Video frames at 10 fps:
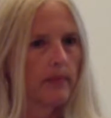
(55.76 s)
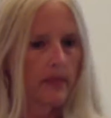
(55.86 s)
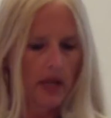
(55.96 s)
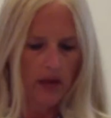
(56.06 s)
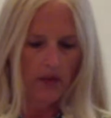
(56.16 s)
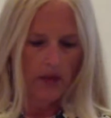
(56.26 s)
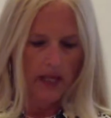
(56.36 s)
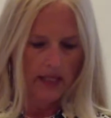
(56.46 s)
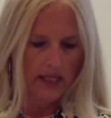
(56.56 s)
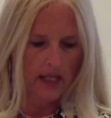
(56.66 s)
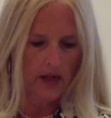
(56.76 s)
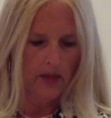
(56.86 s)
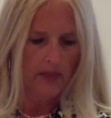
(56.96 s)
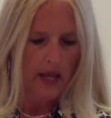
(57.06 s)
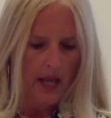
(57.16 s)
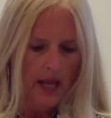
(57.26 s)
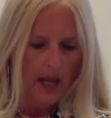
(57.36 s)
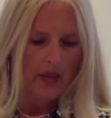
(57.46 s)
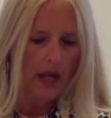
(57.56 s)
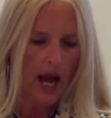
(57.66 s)
Okay, everybody's there?
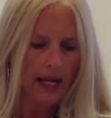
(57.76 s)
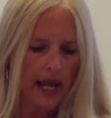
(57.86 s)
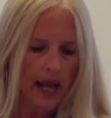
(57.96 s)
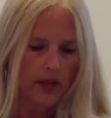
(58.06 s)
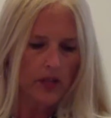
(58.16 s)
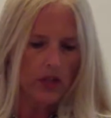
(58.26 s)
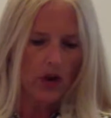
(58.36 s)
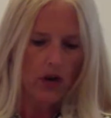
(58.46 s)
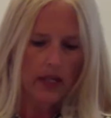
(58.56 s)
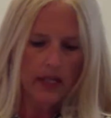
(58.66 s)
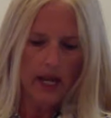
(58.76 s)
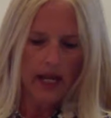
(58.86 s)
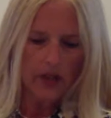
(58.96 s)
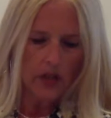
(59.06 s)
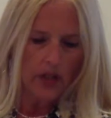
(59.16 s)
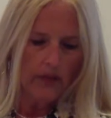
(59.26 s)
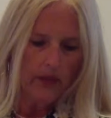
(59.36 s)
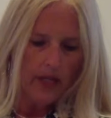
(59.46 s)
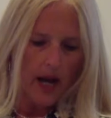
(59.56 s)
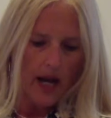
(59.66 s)
The lighthouse, the guardian angel
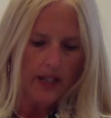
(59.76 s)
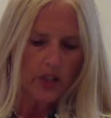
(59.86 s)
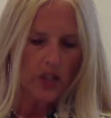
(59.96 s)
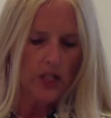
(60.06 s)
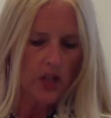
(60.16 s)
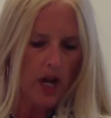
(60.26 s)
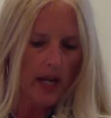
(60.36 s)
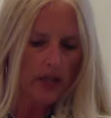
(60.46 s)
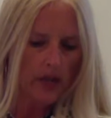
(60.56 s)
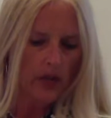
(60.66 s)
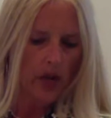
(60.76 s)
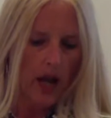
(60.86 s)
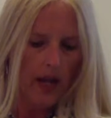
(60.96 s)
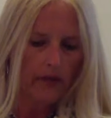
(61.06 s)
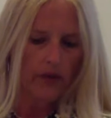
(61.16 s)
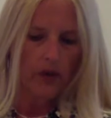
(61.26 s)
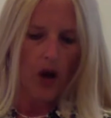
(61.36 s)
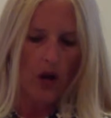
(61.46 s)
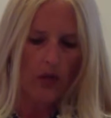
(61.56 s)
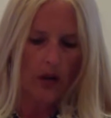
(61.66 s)
of the night, she shines her light for
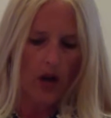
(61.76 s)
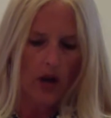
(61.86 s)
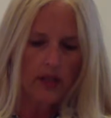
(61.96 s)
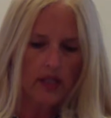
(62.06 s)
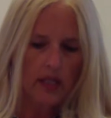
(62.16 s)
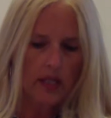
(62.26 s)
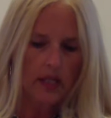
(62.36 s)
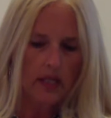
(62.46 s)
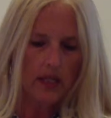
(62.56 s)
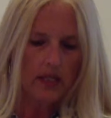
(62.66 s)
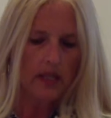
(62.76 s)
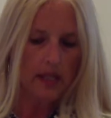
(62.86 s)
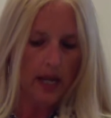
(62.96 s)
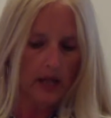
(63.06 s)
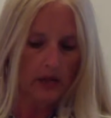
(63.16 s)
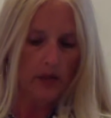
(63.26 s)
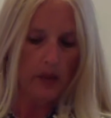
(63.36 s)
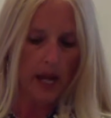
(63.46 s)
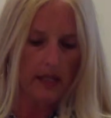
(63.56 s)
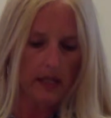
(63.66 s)
all the lost
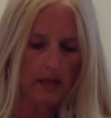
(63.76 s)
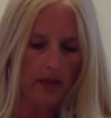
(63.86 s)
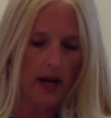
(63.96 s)
sailors passing